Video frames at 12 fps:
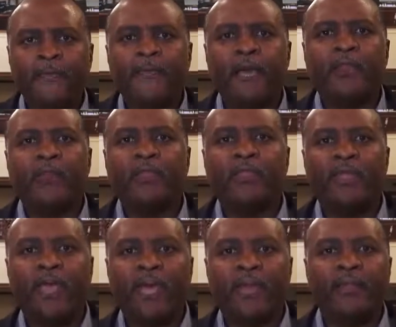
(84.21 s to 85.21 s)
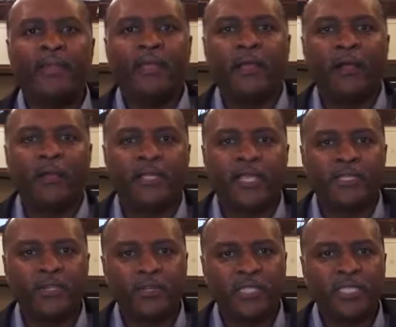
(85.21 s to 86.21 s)
Not only that,
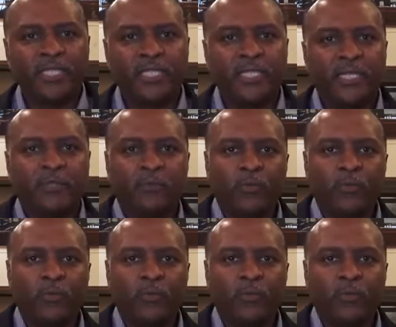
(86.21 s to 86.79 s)
Artaxerxes sent